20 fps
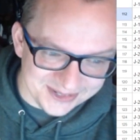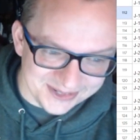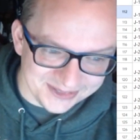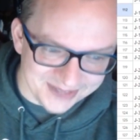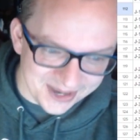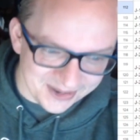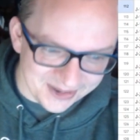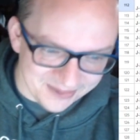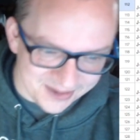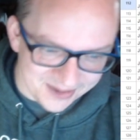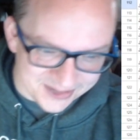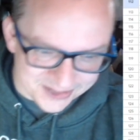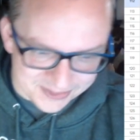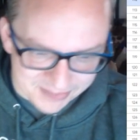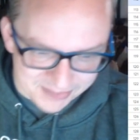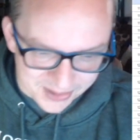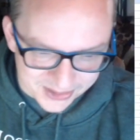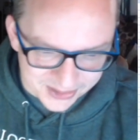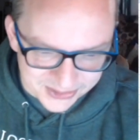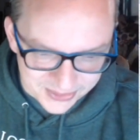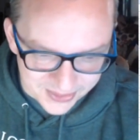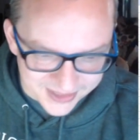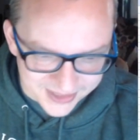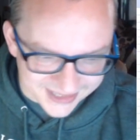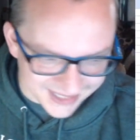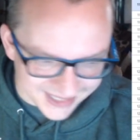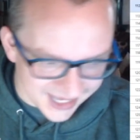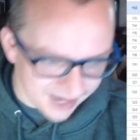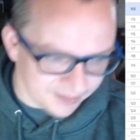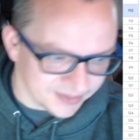decorations, books, toys,
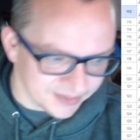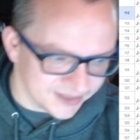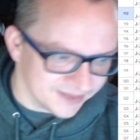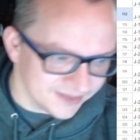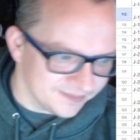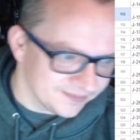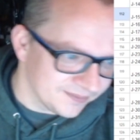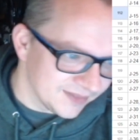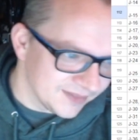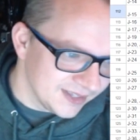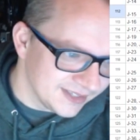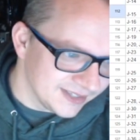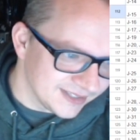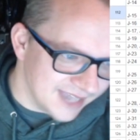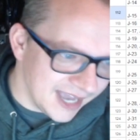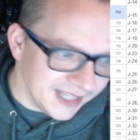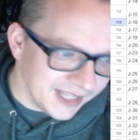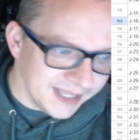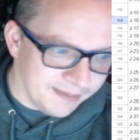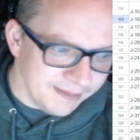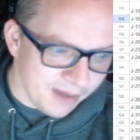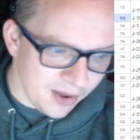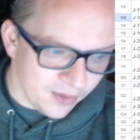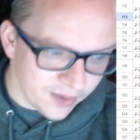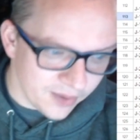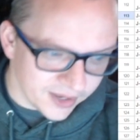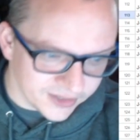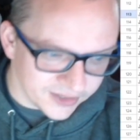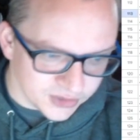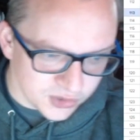lamps. Kelly Bowen,